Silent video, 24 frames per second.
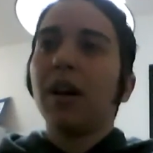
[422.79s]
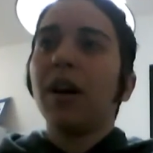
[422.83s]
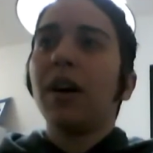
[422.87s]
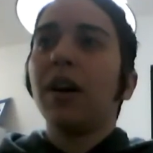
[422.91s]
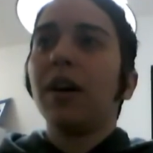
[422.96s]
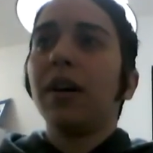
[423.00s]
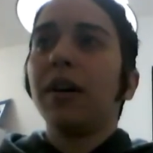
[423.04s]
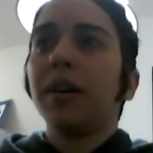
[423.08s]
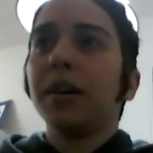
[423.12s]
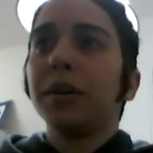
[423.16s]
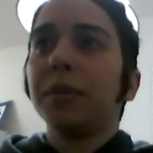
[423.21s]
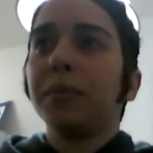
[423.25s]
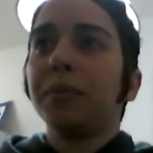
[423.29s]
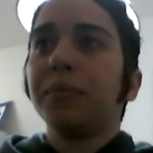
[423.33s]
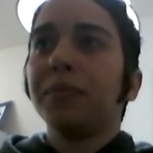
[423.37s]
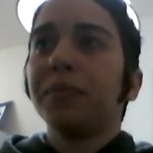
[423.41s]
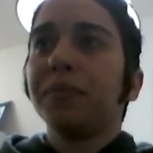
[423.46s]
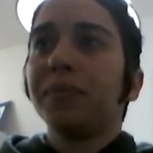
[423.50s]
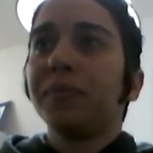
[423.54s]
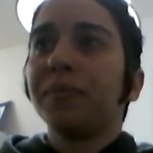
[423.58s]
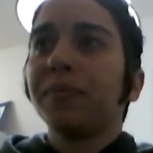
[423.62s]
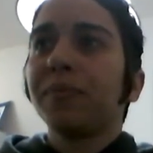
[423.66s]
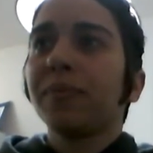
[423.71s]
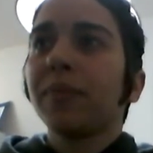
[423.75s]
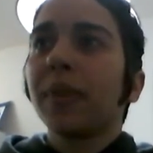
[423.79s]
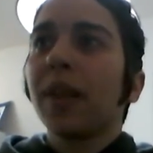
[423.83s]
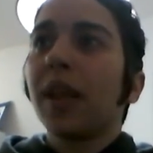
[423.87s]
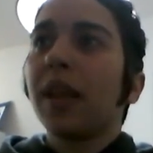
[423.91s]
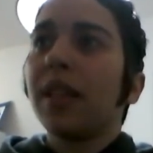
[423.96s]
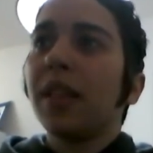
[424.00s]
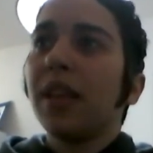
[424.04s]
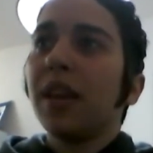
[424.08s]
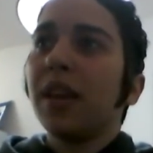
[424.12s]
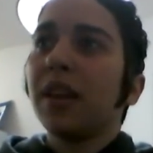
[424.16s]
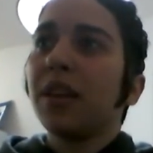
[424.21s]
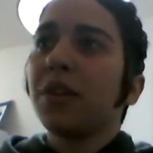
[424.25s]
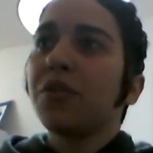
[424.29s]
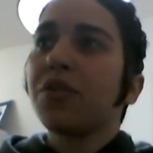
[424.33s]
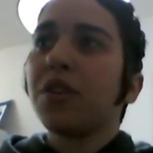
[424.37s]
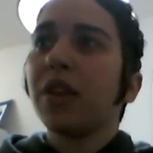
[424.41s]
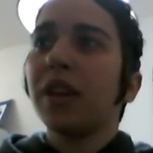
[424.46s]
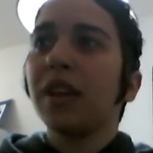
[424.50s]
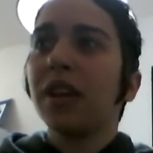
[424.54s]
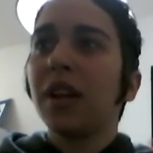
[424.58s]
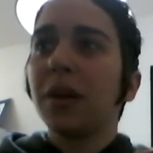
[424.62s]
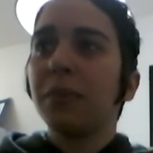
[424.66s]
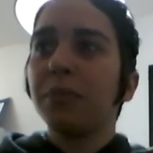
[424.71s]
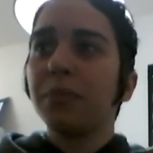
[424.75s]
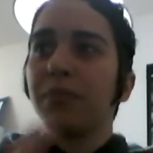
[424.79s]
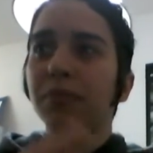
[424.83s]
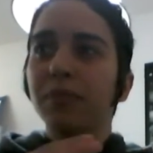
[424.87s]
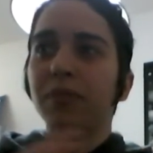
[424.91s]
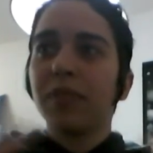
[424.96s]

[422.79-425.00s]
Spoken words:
And then I'll shake it up